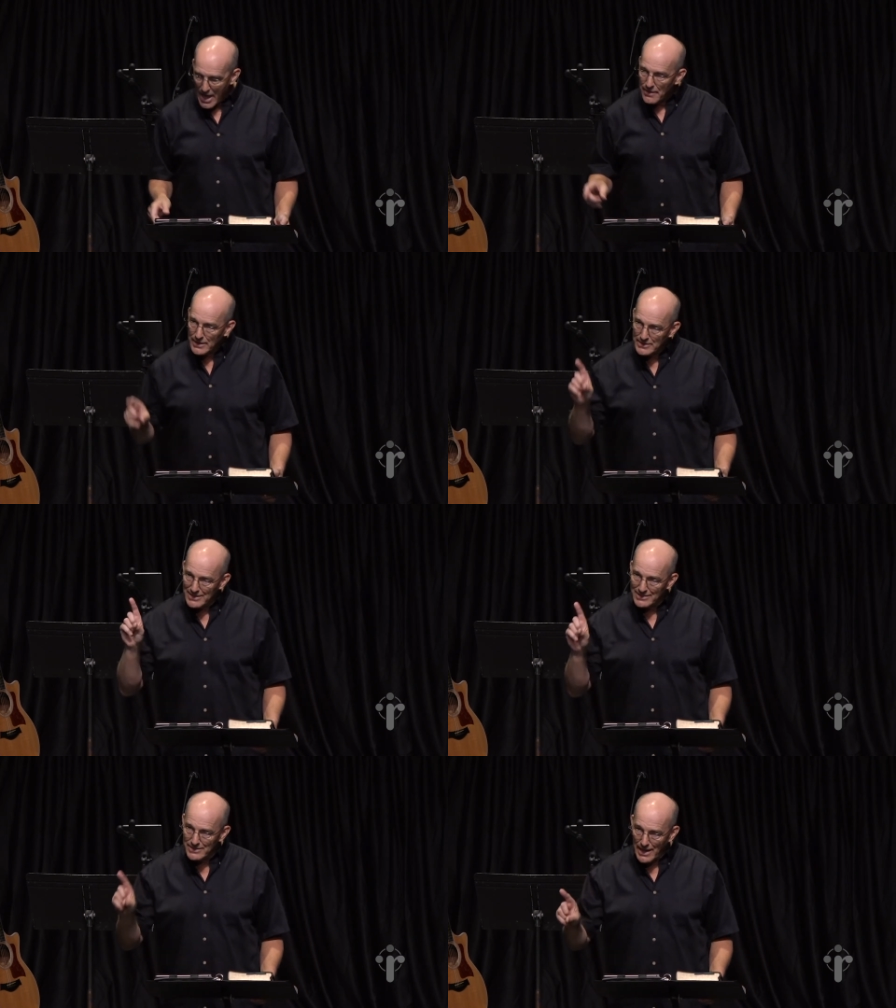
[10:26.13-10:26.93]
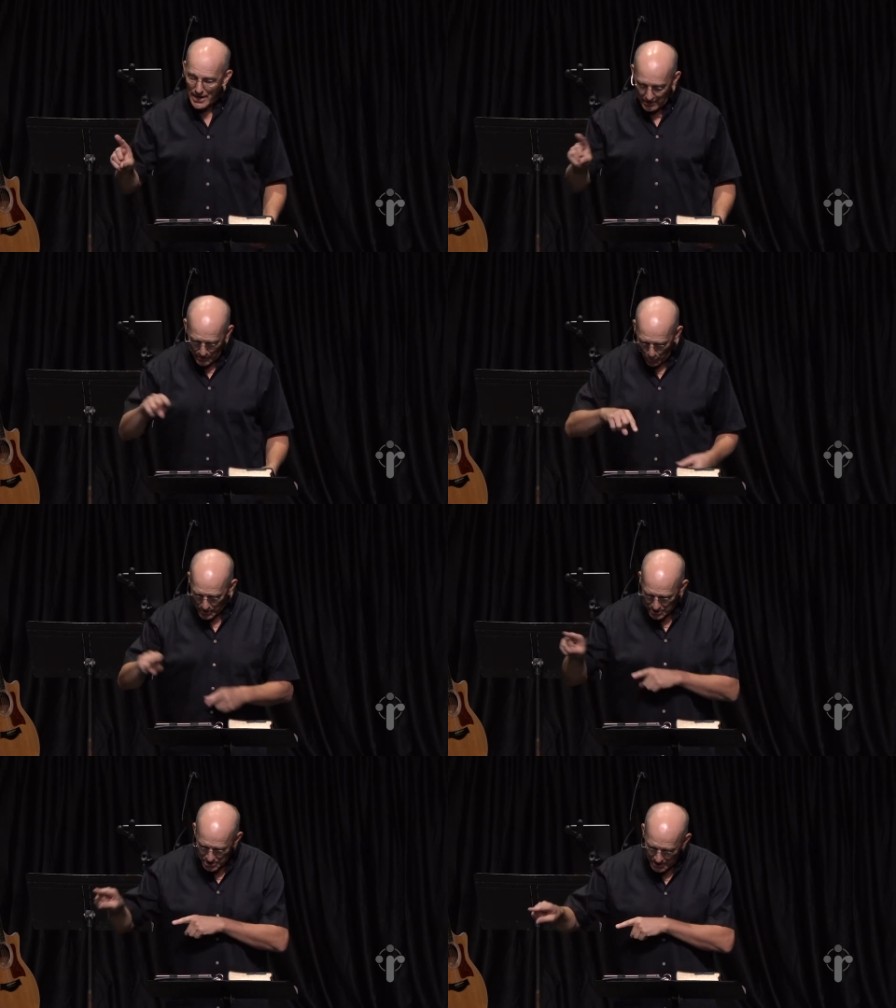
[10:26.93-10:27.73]
That's exactly
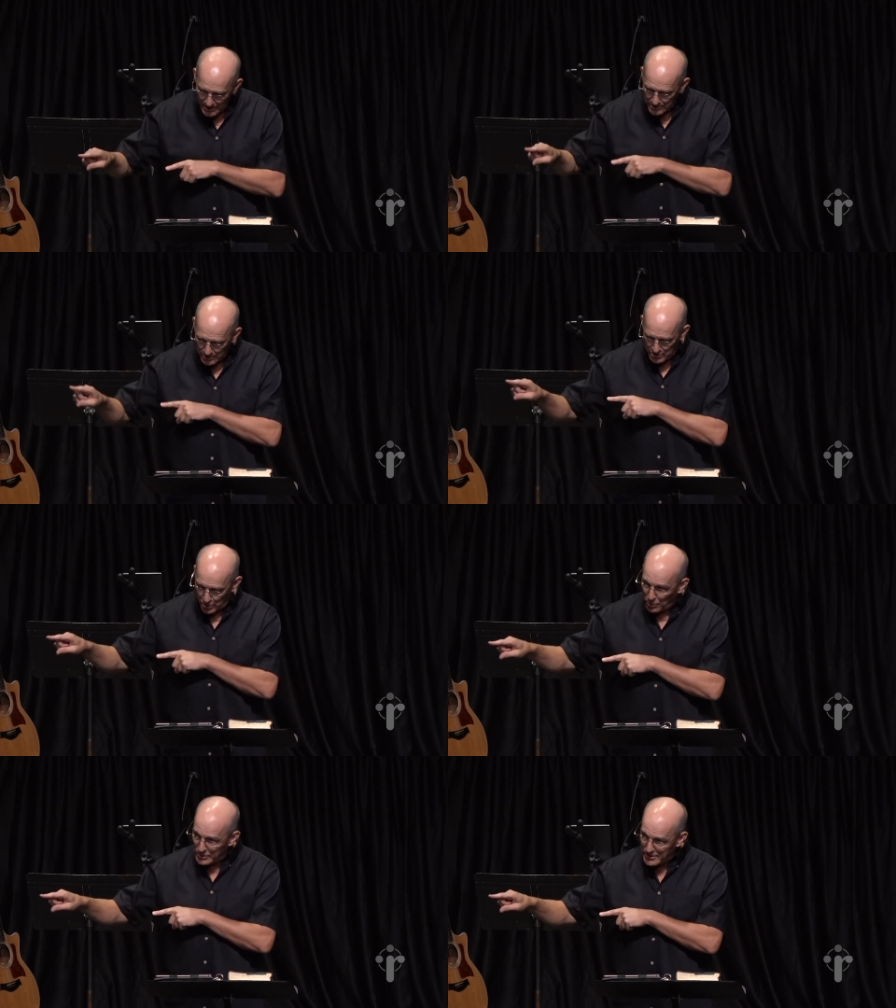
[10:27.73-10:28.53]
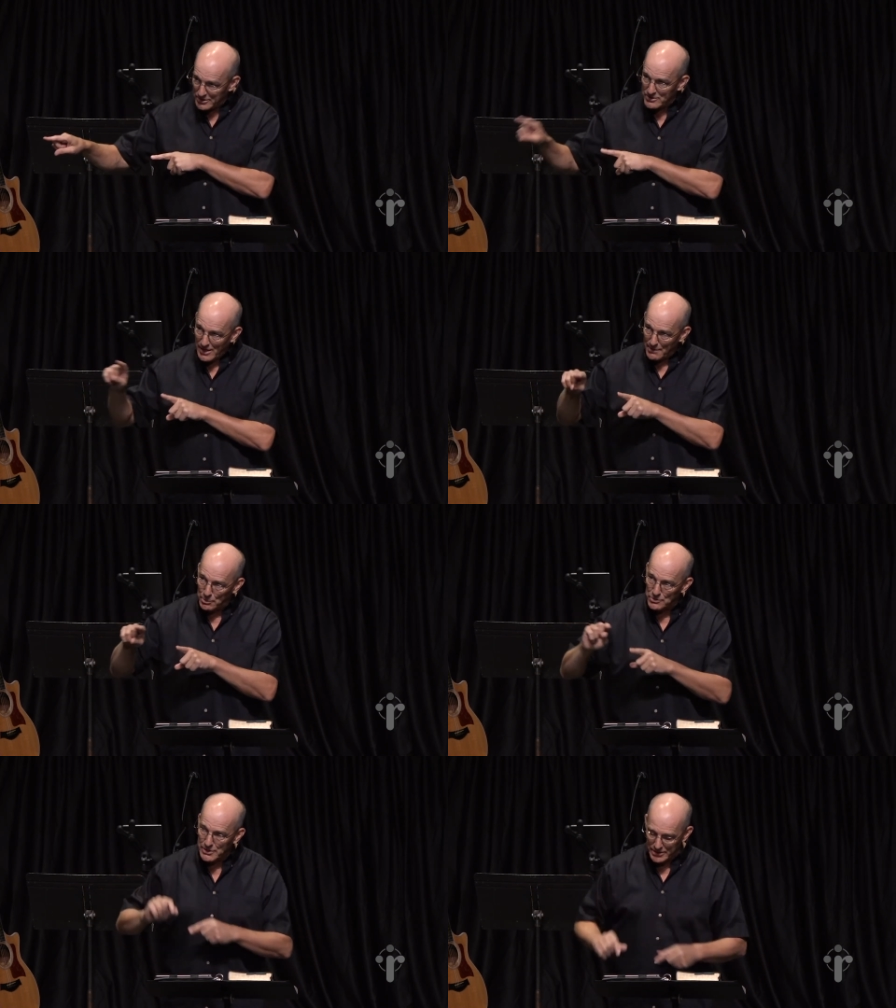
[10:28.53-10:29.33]
what Jesus told his
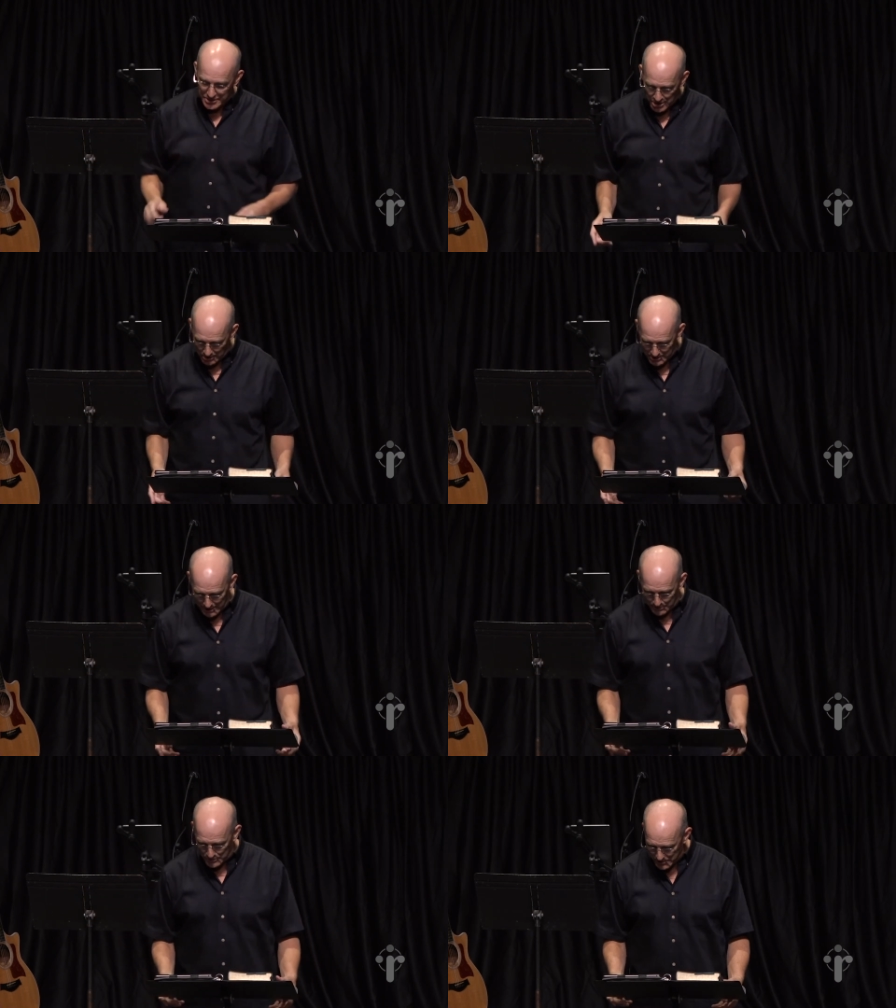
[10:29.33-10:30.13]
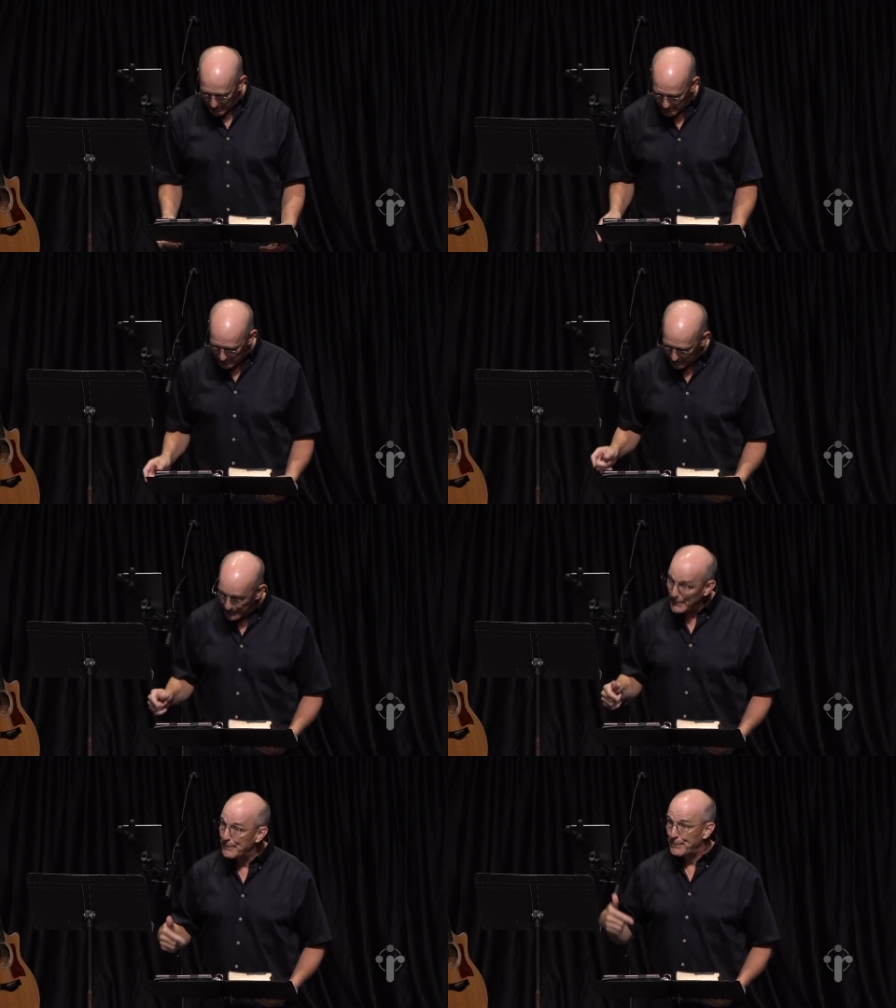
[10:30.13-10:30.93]
disciples in John chapter six.
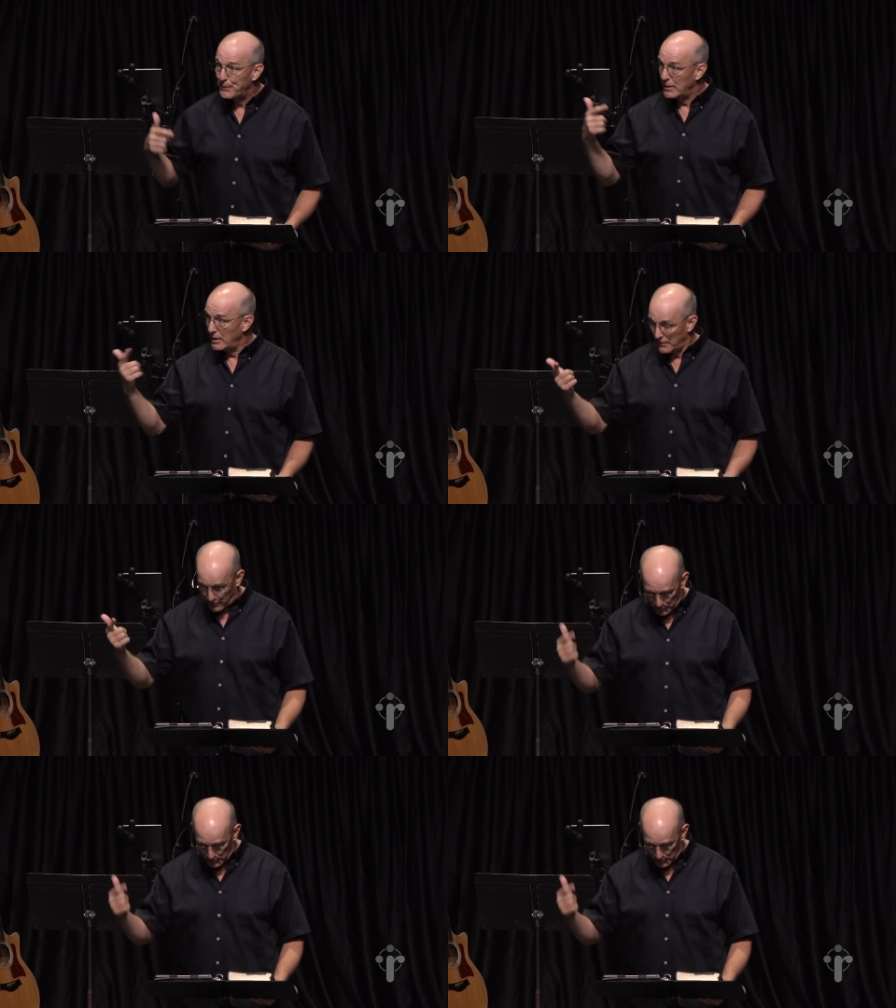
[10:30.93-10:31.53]
in